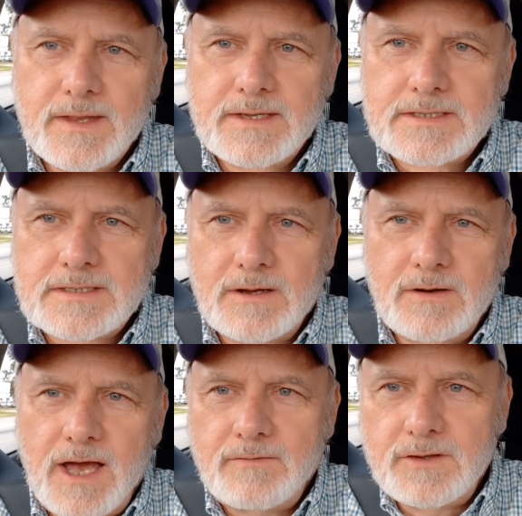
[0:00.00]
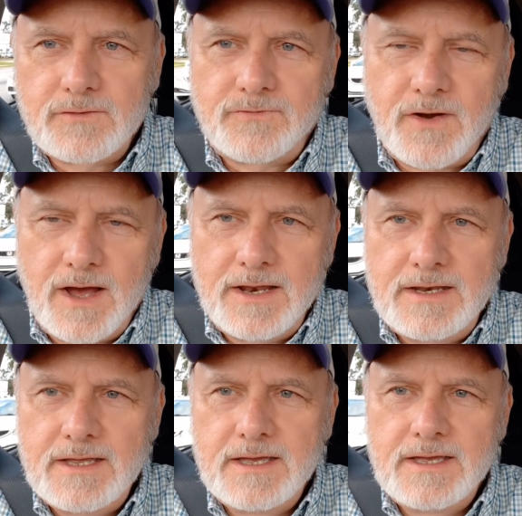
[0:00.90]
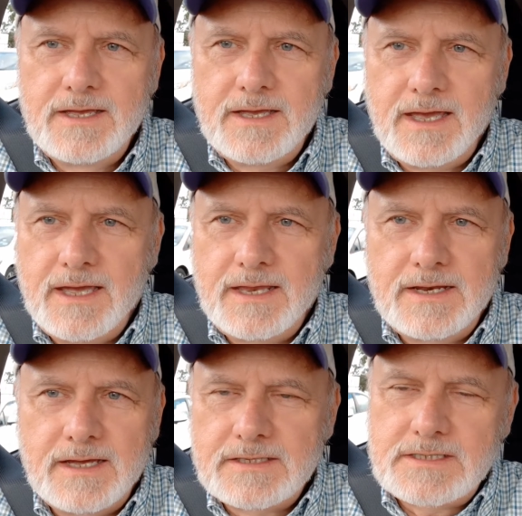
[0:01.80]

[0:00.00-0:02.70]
So have a little fun and uh,